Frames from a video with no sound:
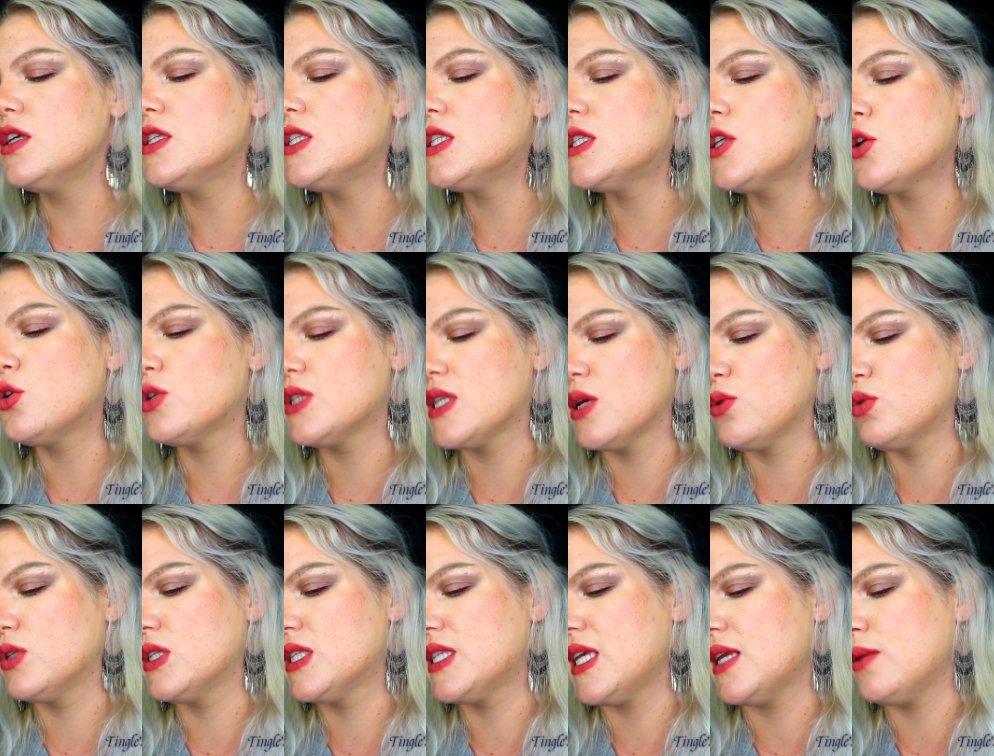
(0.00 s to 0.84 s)
So as I
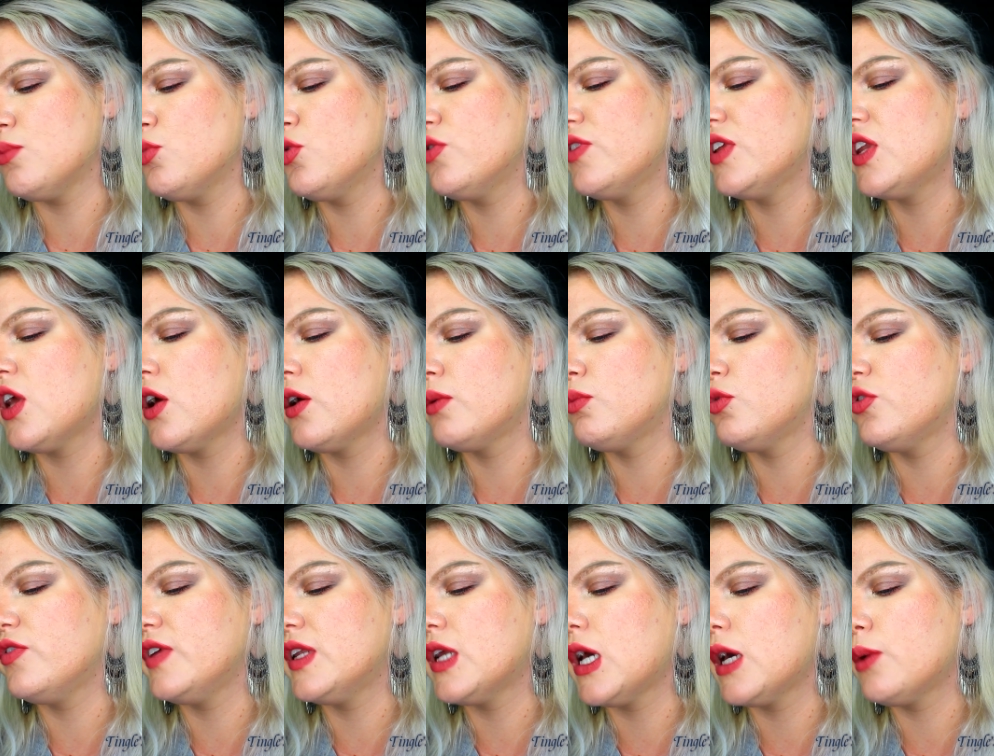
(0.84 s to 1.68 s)
was saying, moving
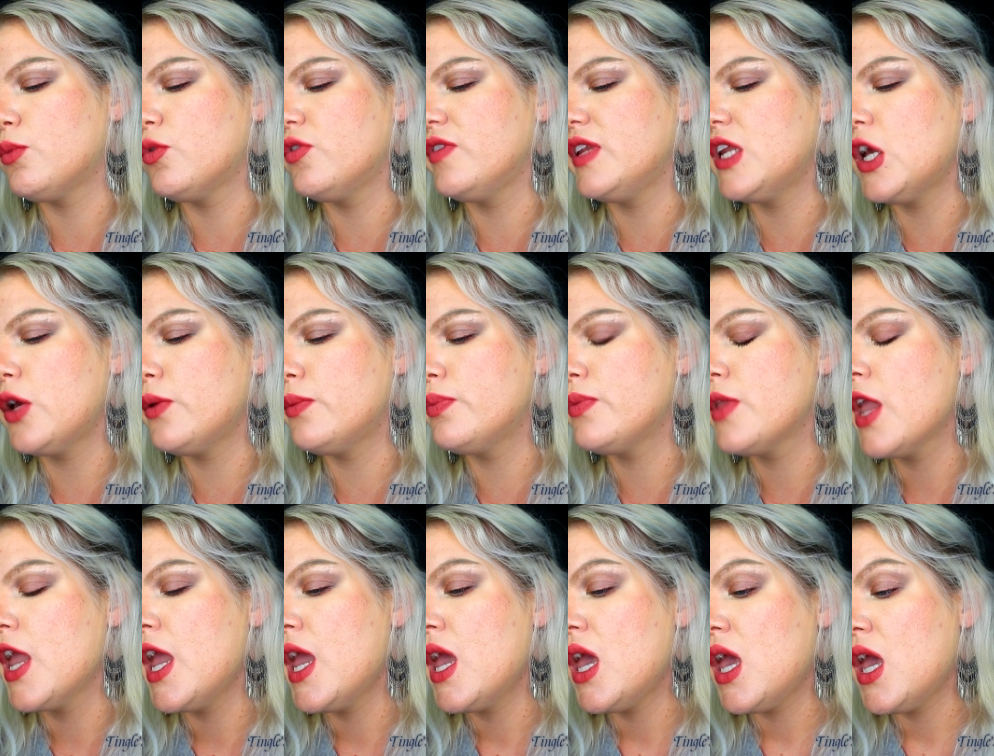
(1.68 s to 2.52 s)
on,
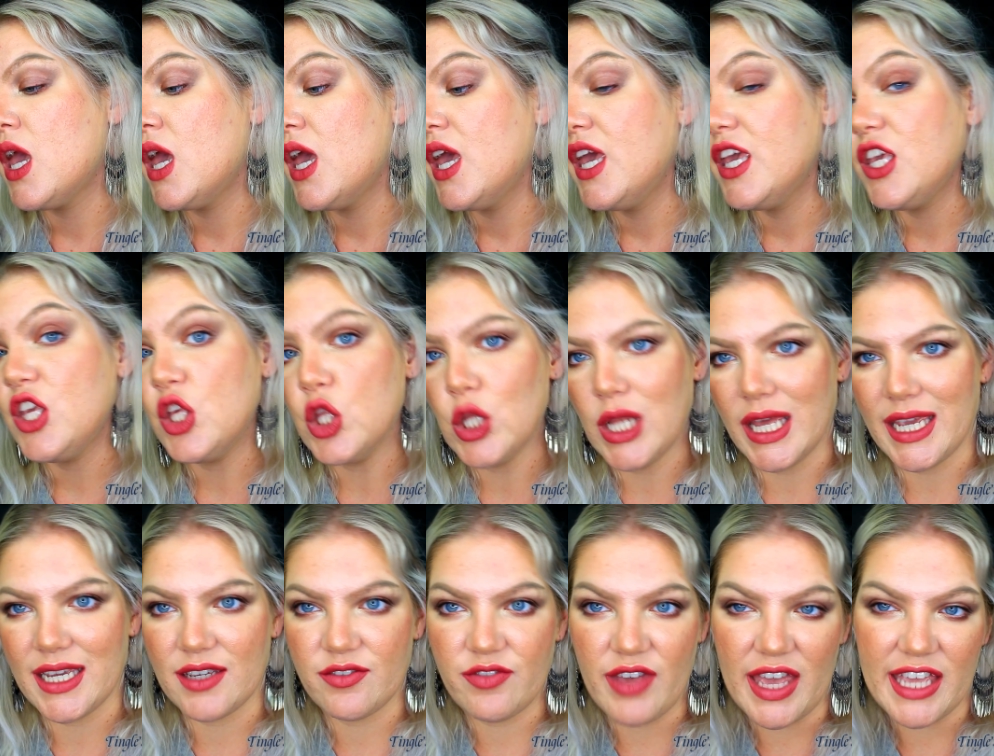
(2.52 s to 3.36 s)
you
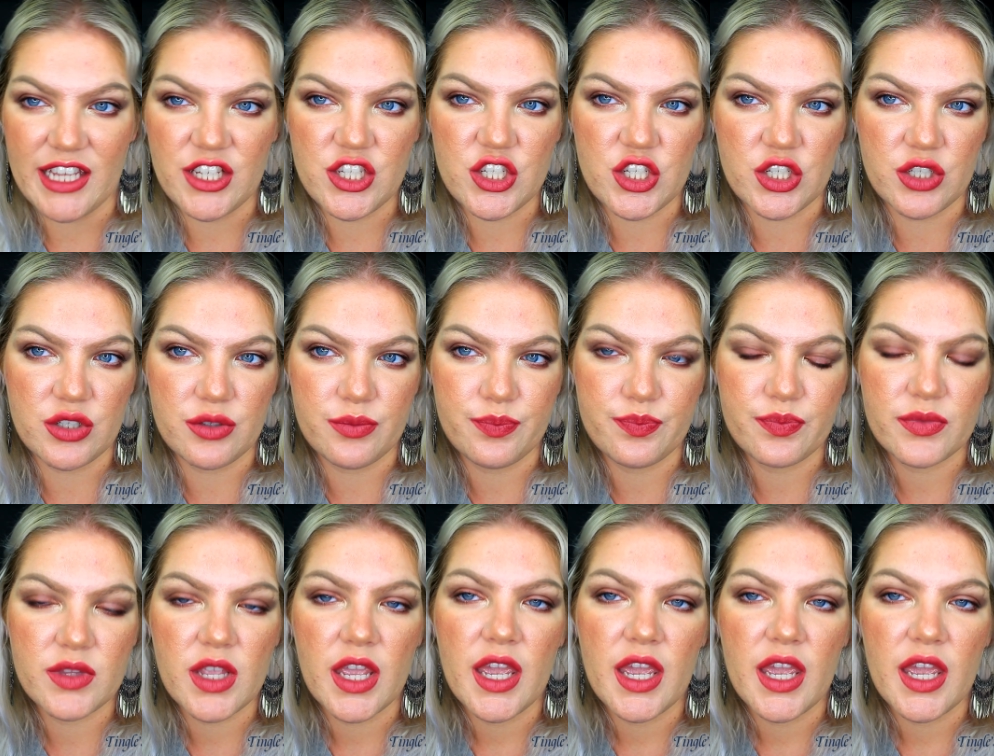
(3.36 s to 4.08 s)
like fashion.